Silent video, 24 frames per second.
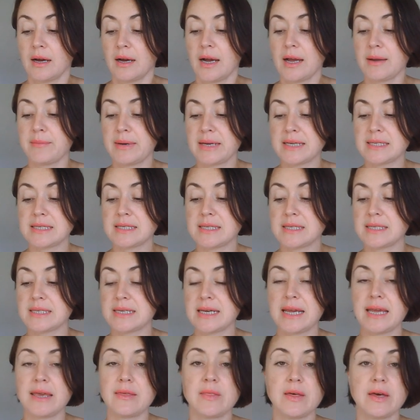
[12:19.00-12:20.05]
I must
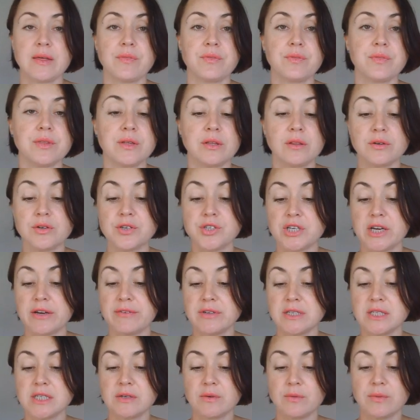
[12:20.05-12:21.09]
say that the
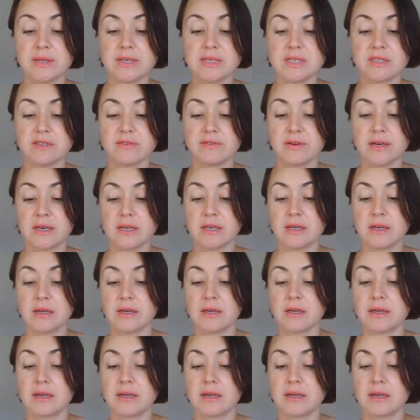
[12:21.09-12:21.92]
longevity of this one